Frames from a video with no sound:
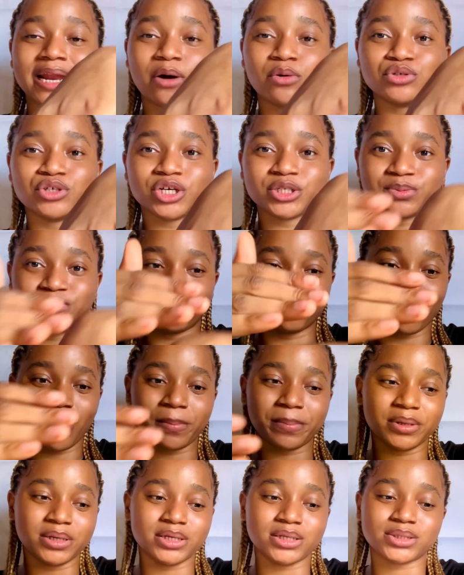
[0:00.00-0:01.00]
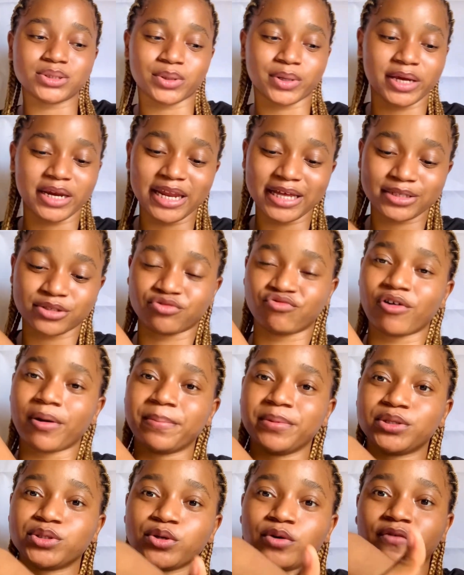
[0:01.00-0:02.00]
and I will just be rubbing it. Okay, let's
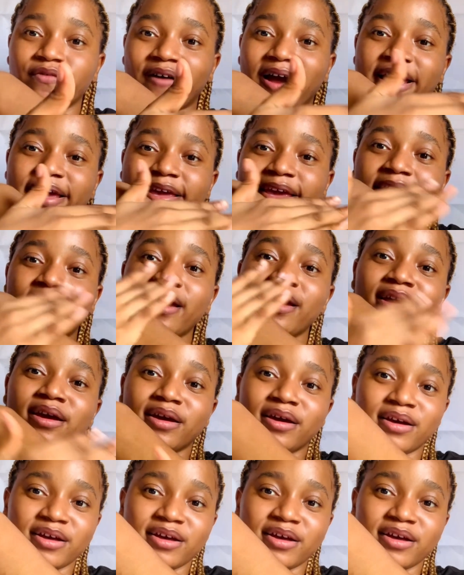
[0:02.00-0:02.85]
rub it over here.